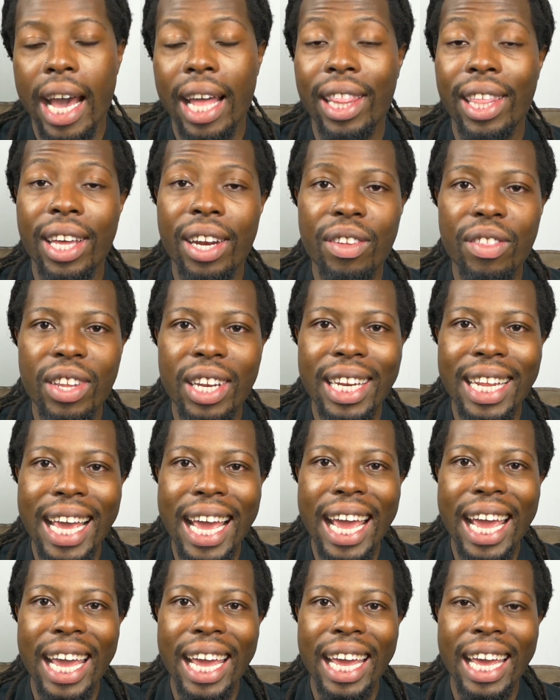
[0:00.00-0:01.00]
At the end of the
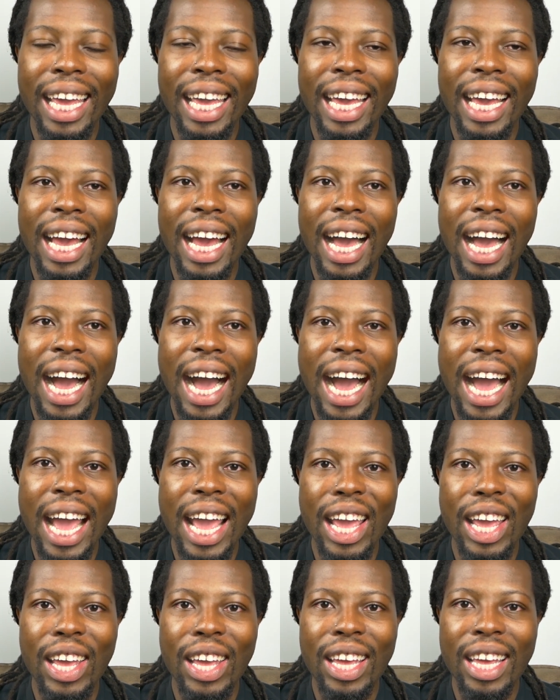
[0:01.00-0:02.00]
day,
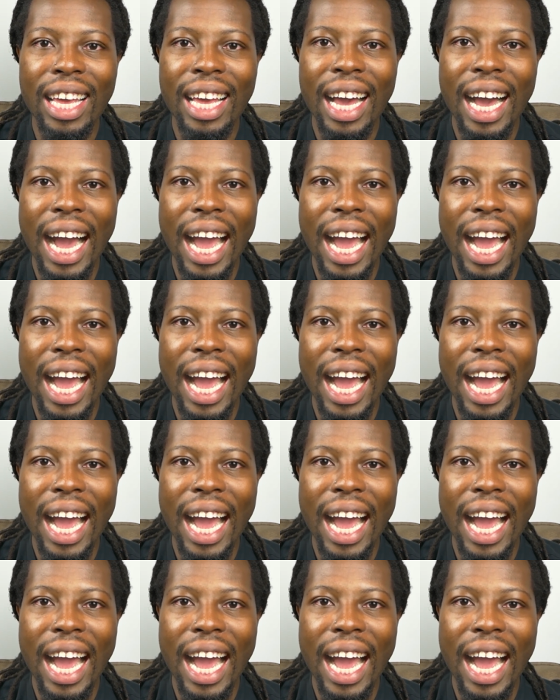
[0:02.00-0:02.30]
I